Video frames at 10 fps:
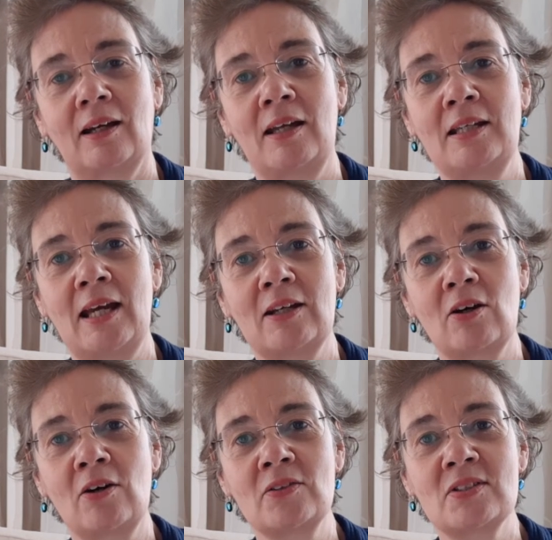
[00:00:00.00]
And yet
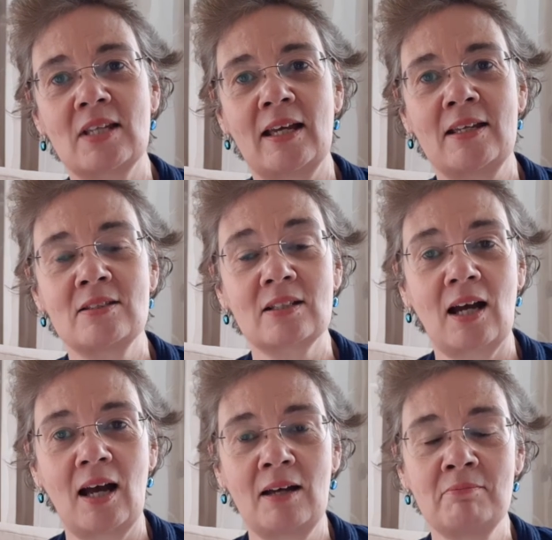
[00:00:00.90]
God says,
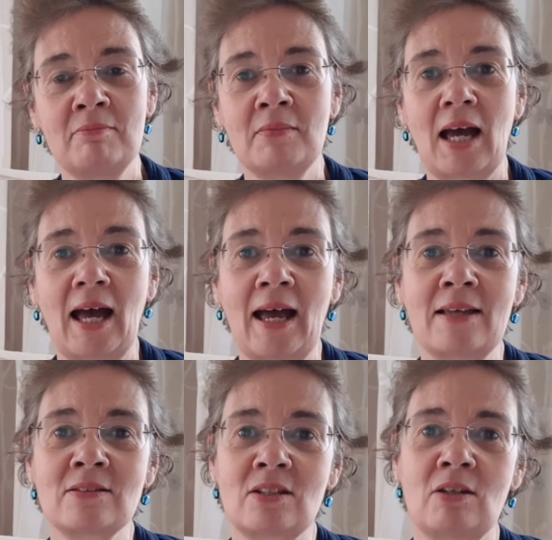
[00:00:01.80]
Come
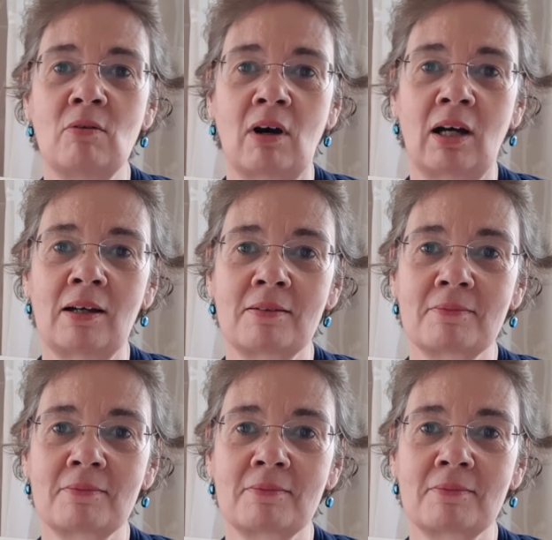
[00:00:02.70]
as you are